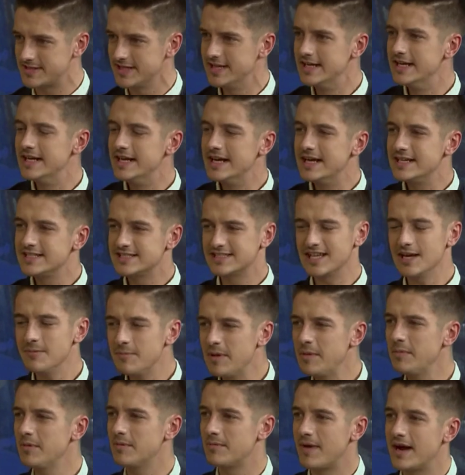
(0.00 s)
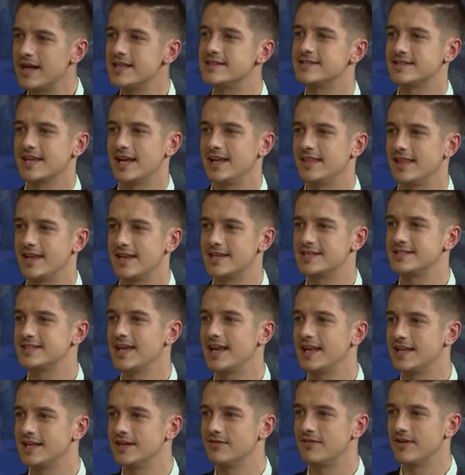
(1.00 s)
But some people might say that
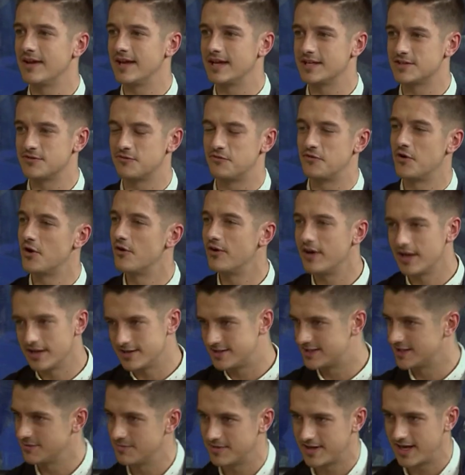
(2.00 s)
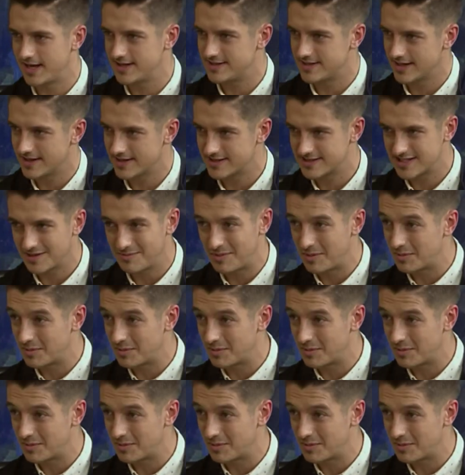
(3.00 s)
estate living is very intimidating.